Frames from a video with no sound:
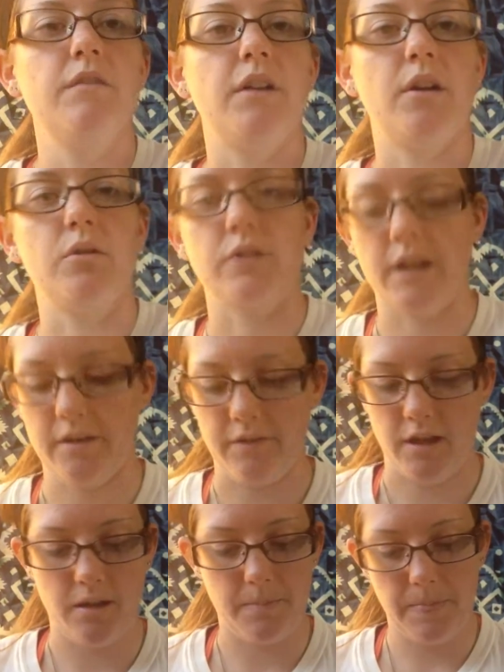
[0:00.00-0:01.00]
very cool to have
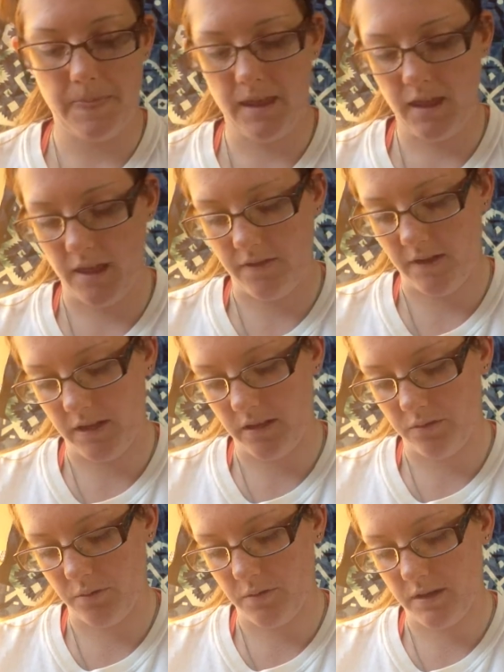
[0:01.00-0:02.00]
that. And then he
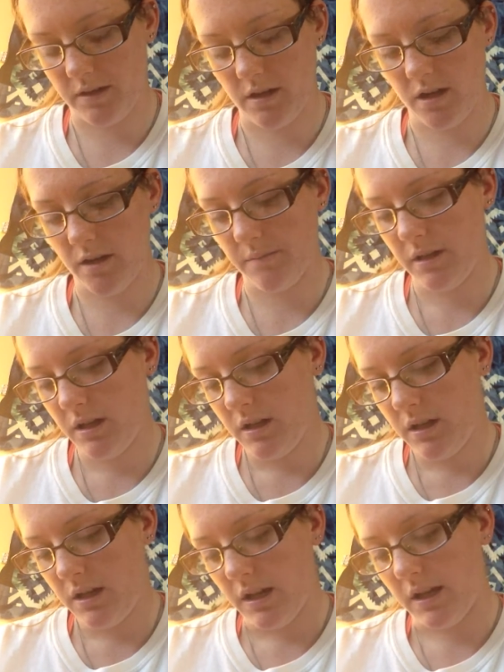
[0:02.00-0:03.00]
threw in
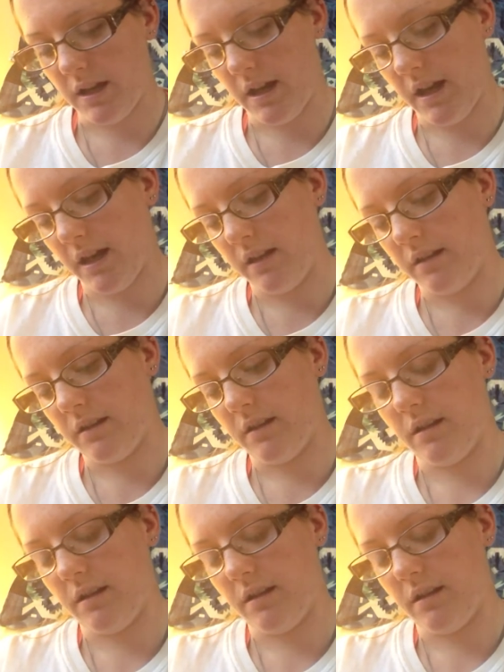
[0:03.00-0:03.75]
an 8